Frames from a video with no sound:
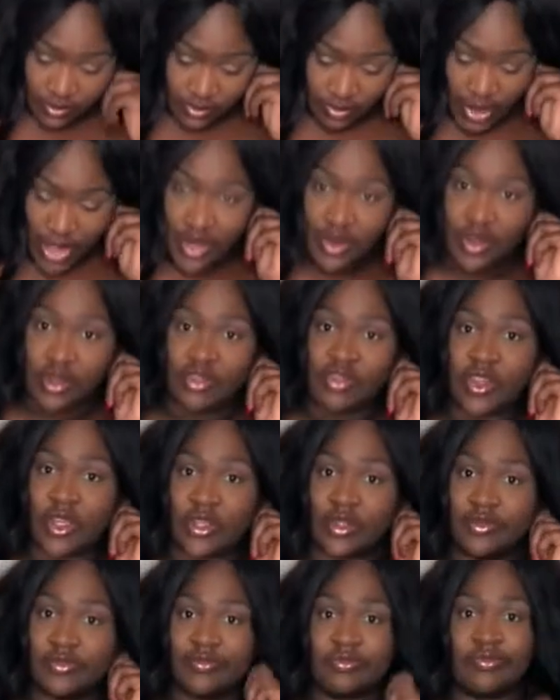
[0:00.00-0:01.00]
My earring
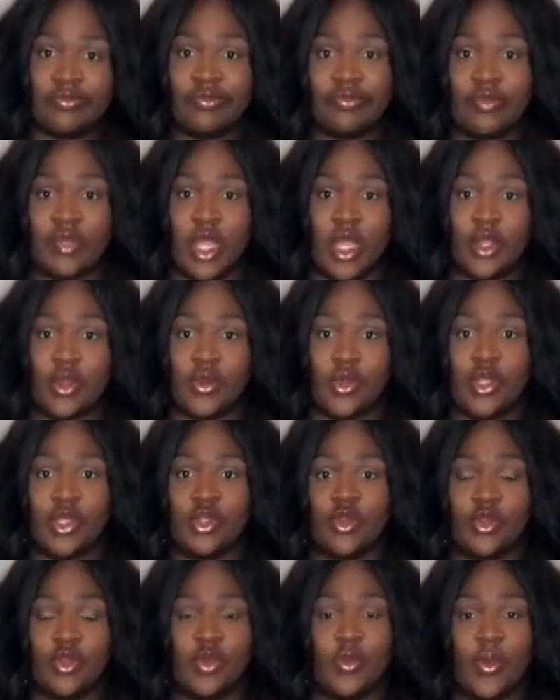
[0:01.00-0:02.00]
fell, Corey,
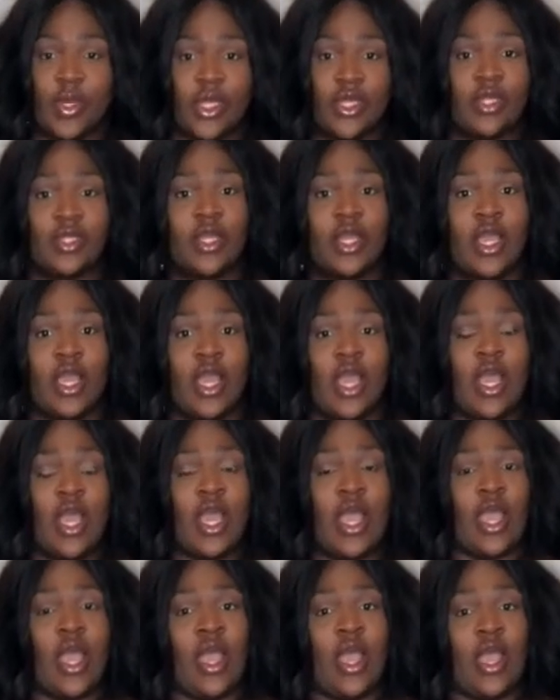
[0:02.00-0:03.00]
throw it away.
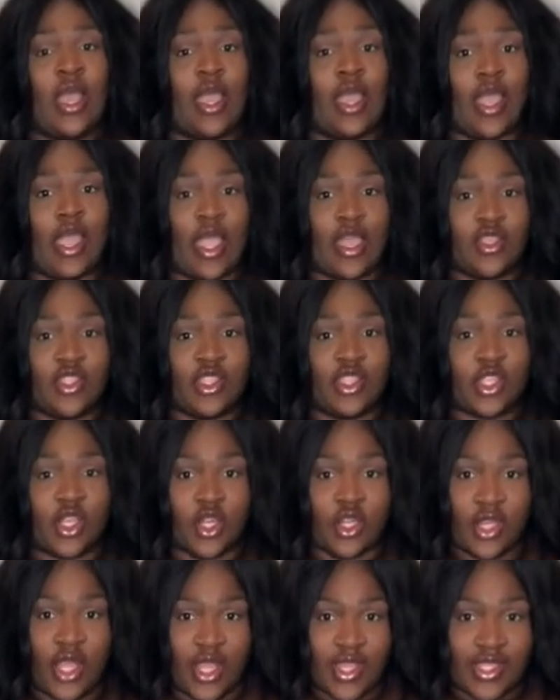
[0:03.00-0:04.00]
And the
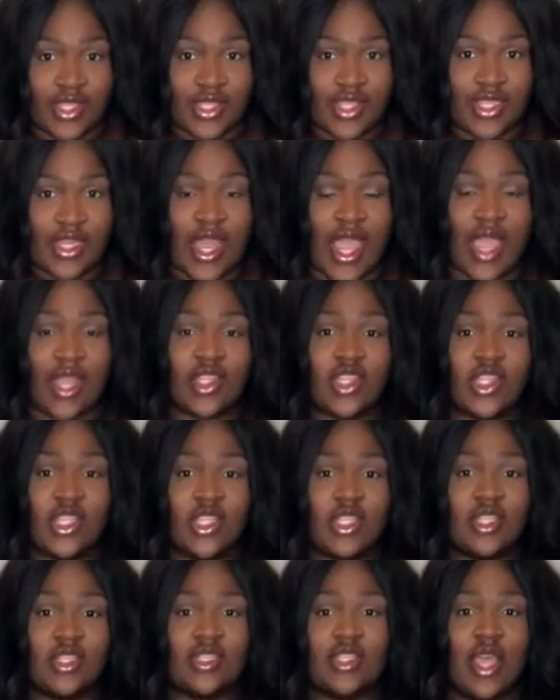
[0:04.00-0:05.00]
skirt like
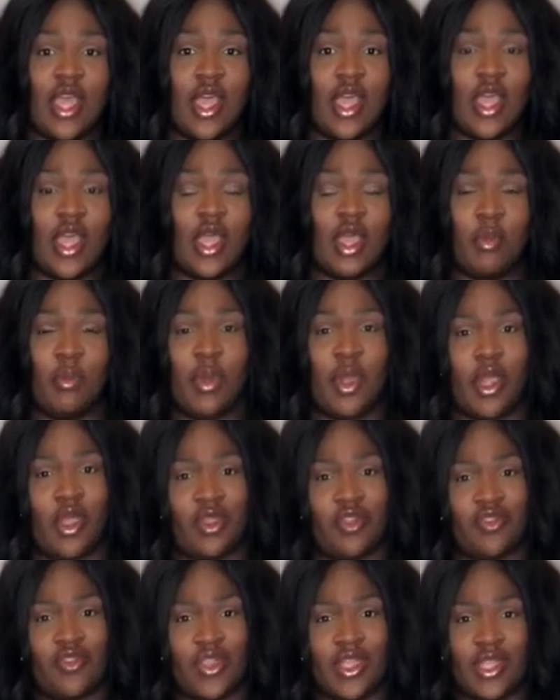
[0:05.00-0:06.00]
snatches
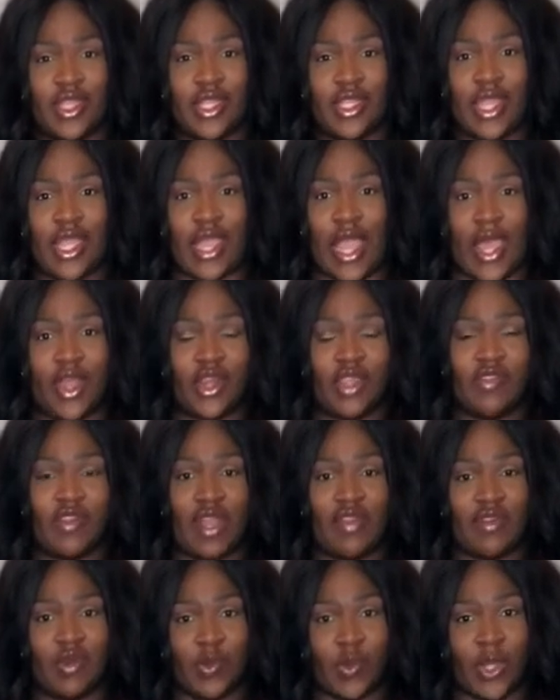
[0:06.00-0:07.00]
perfectly. Like, I don't even
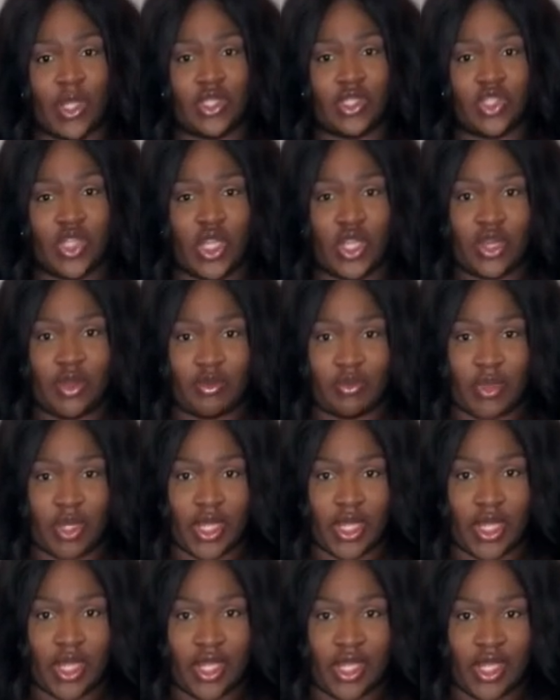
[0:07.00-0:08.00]
have a waist trainer,
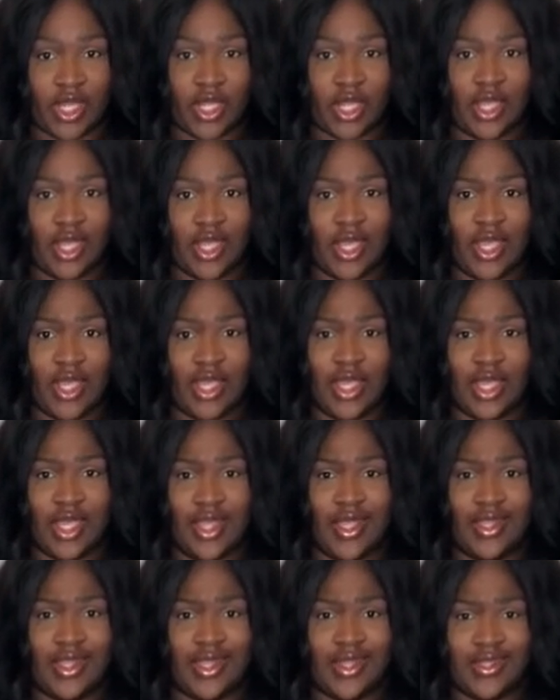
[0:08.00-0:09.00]
but
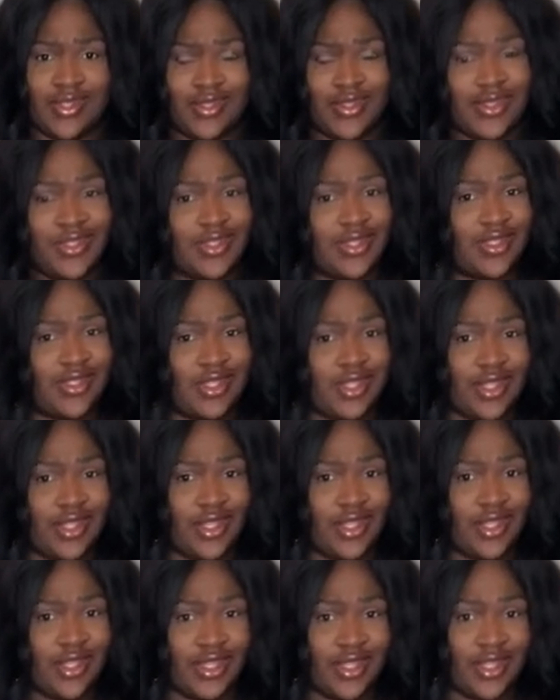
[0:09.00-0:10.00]
things are just
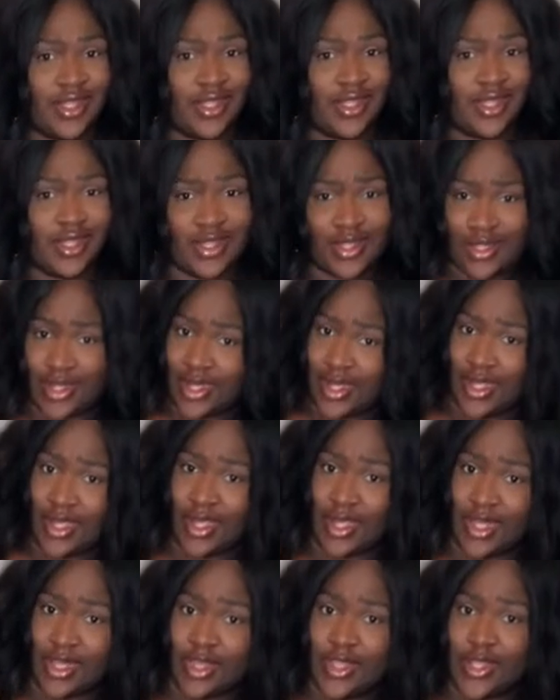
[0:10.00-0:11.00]

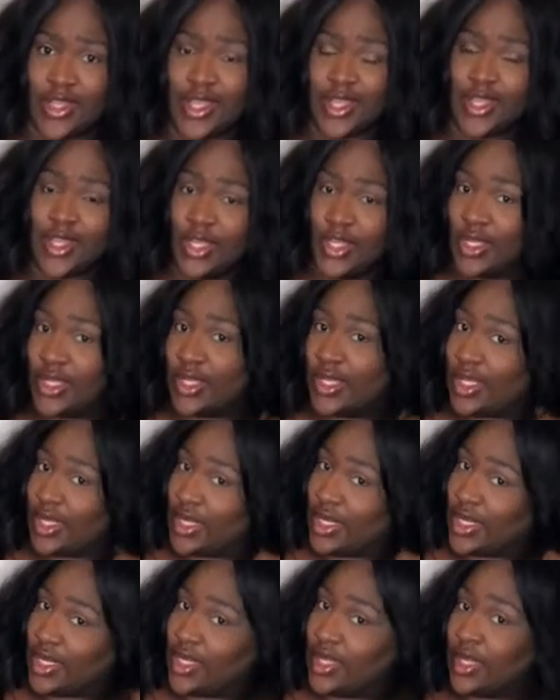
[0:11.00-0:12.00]
looking
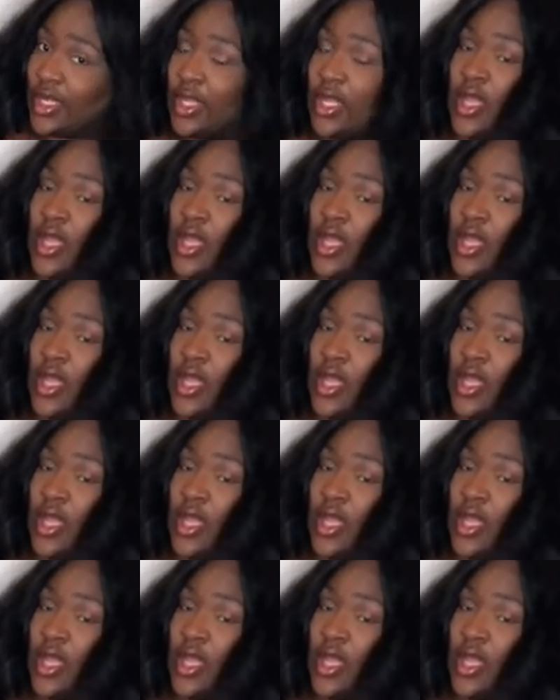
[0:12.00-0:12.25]
good.